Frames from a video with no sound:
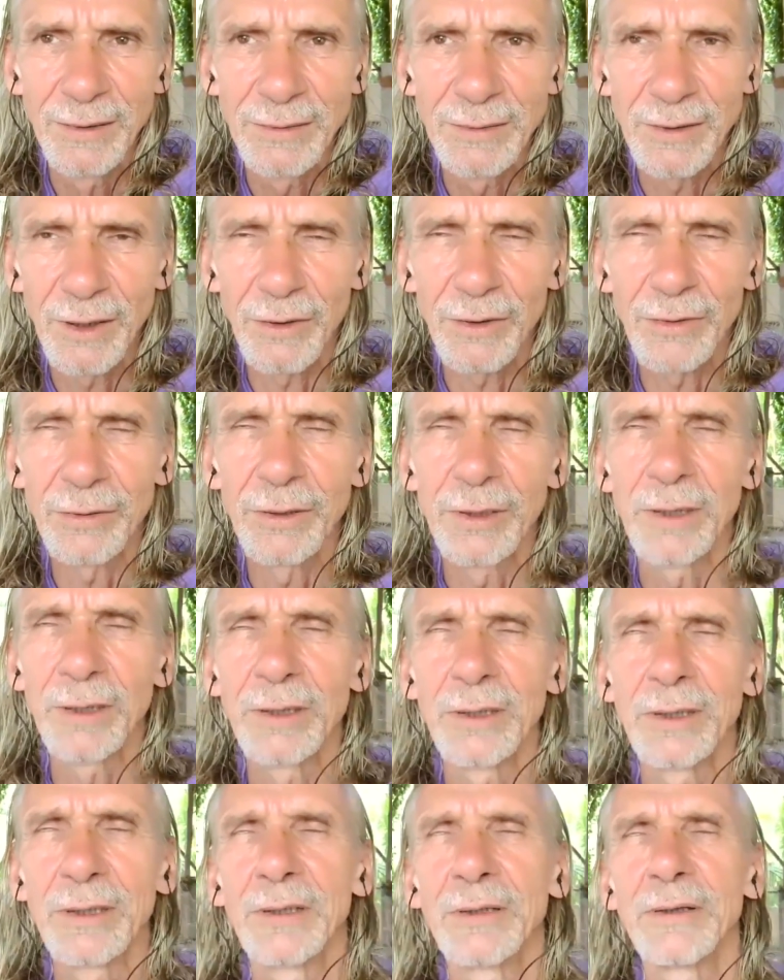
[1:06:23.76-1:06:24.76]
So
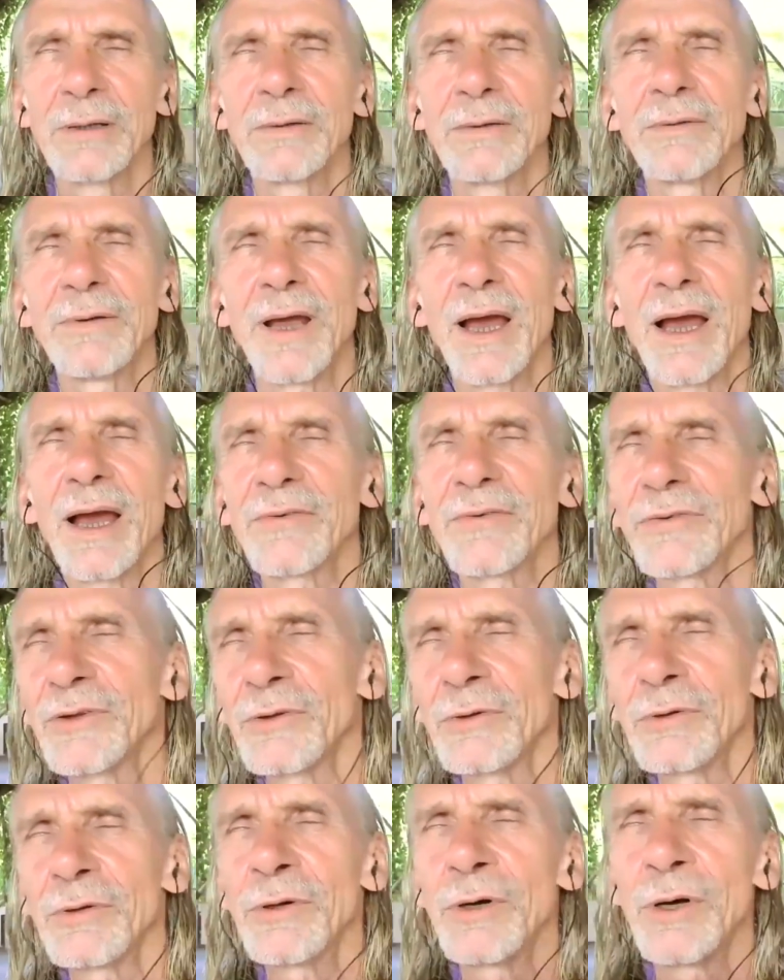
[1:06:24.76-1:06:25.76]
we have
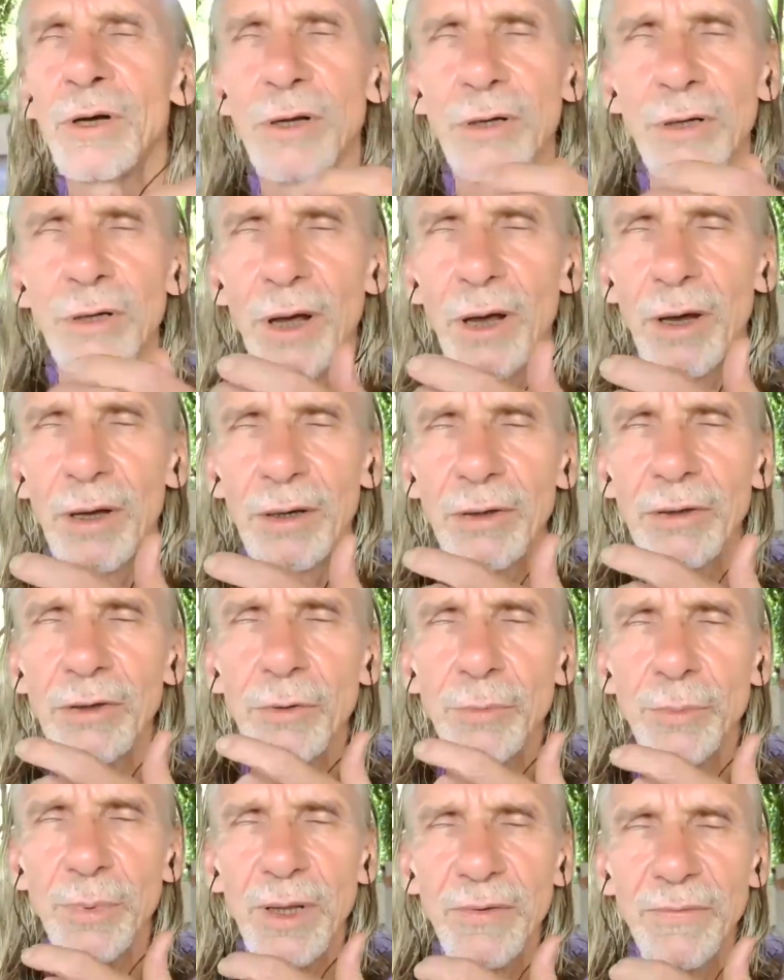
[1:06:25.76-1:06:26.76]
to learn
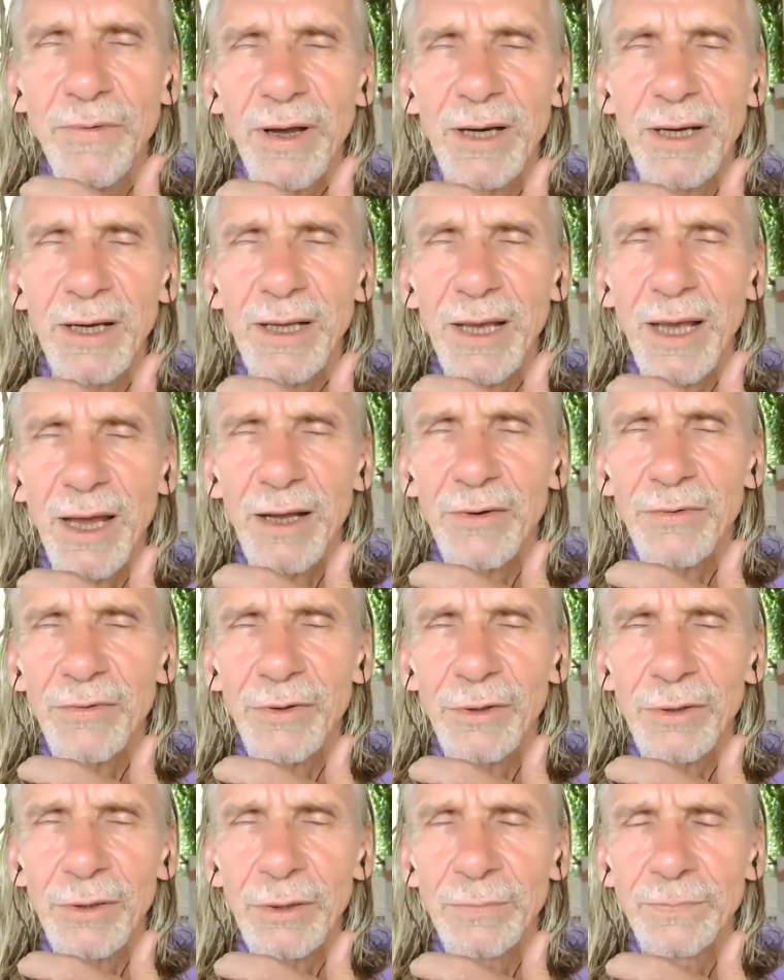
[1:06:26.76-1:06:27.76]
to be very
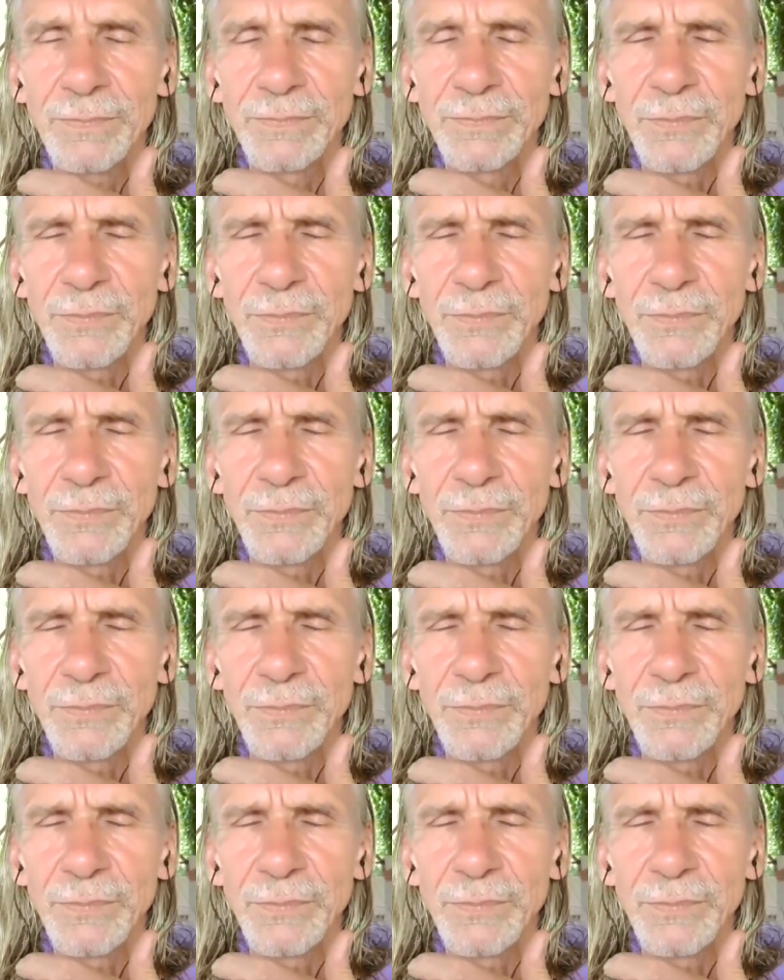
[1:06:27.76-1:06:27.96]
careful